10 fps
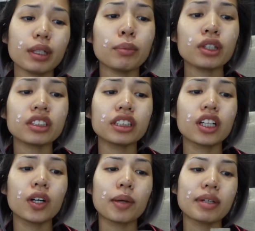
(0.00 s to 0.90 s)
Personally, no.
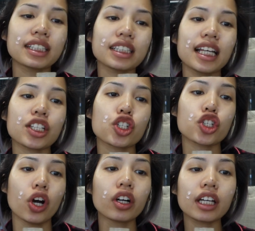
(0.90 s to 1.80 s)
I mean, it's less
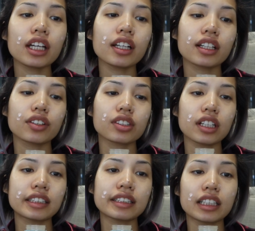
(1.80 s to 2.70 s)
chunky, like there's
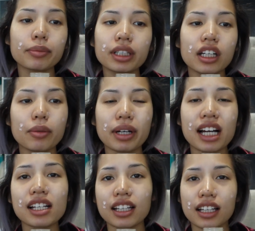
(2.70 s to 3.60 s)
less cinnamon in it, but I
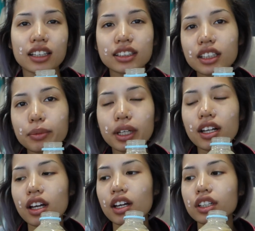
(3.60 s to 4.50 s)
kind of like the cinnamon,
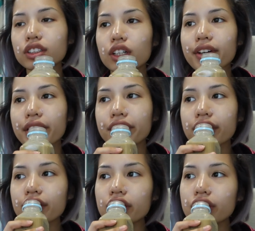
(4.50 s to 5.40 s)
so I'd rather
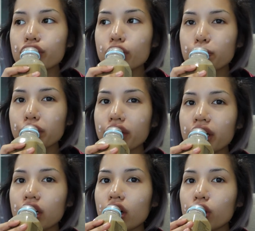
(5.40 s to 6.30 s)
get the cheaper
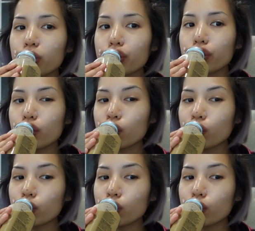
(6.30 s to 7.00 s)
$8 one though.